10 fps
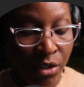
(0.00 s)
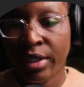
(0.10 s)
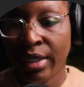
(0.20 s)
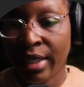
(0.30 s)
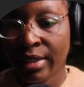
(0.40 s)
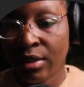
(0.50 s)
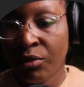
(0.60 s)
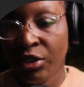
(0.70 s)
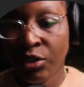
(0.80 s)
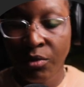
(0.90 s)
with an
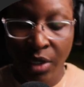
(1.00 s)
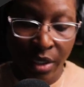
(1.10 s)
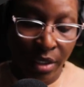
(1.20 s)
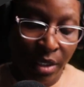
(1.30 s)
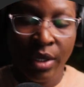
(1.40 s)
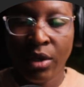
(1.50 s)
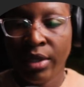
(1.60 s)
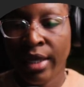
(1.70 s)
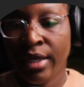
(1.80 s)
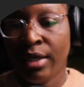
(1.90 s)
exclamation mark. You
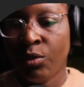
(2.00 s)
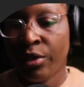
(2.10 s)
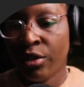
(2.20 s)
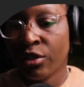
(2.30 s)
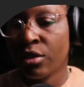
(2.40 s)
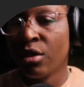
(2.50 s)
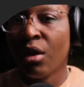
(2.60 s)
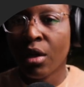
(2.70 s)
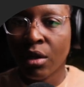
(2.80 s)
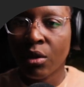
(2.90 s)
cannot end it with a
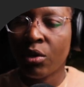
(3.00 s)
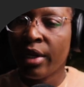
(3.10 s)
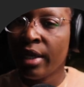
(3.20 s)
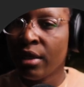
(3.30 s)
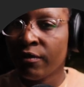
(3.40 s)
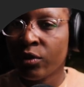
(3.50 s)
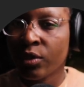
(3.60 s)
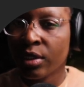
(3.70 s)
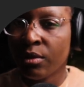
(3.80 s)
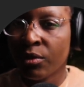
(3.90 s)
star or any of
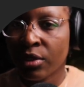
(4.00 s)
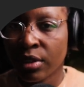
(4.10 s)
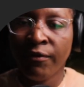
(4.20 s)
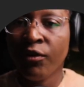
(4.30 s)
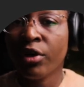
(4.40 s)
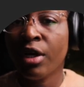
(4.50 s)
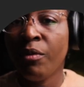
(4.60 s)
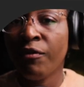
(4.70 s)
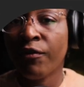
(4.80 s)
those symbols. If you're coming